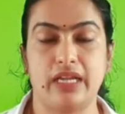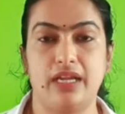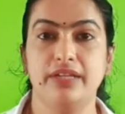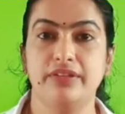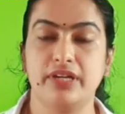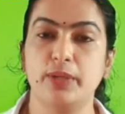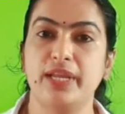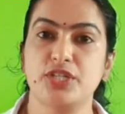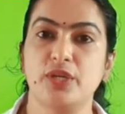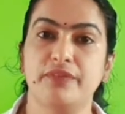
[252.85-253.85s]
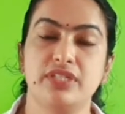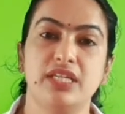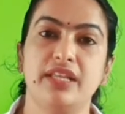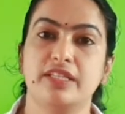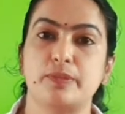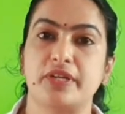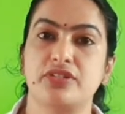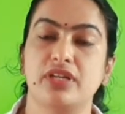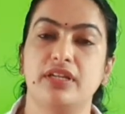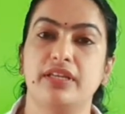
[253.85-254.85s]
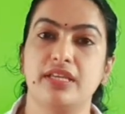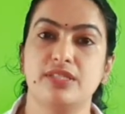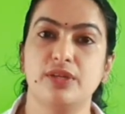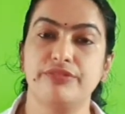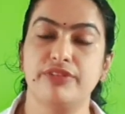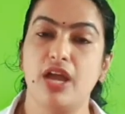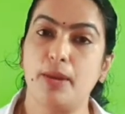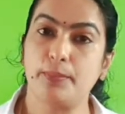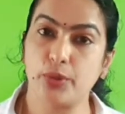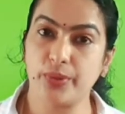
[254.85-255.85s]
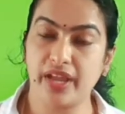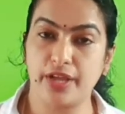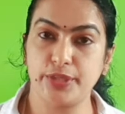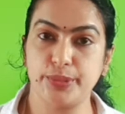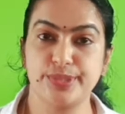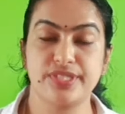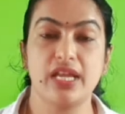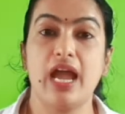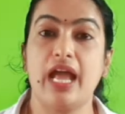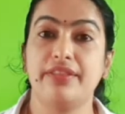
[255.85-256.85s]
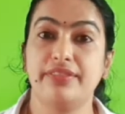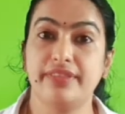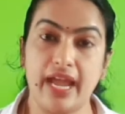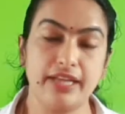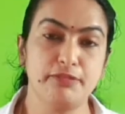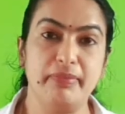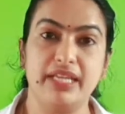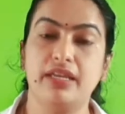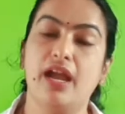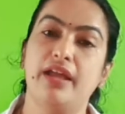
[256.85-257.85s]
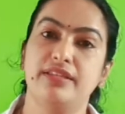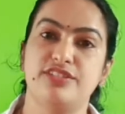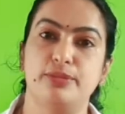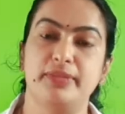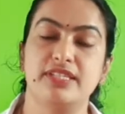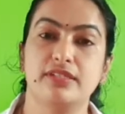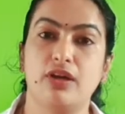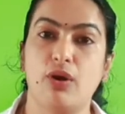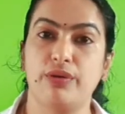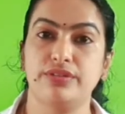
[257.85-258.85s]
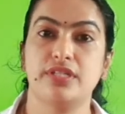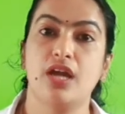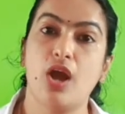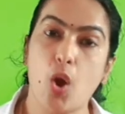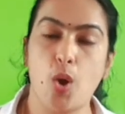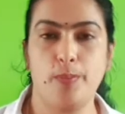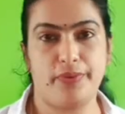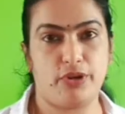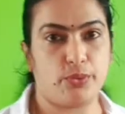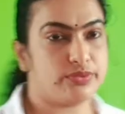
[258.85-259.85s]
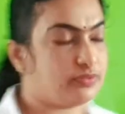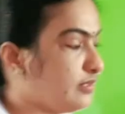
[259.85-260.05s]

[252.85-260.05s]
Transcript: in the regulation of gene expression in case of prokaryotes, and that mechanism is called operon.